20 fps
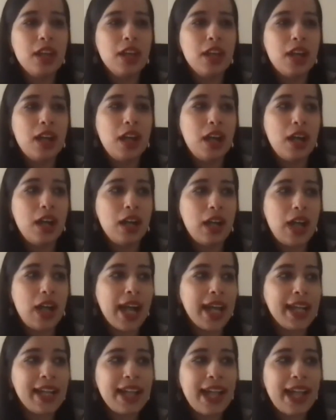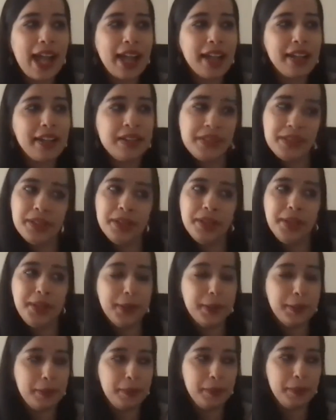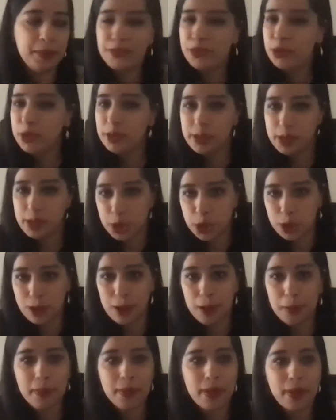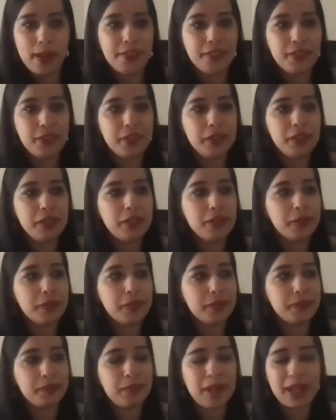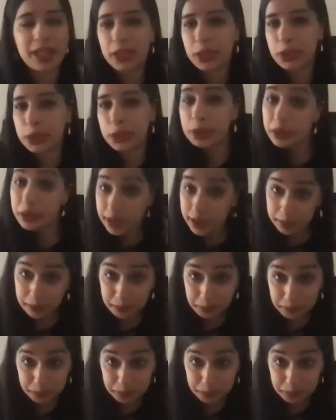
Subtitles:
I hadn't before this job ever managed a team,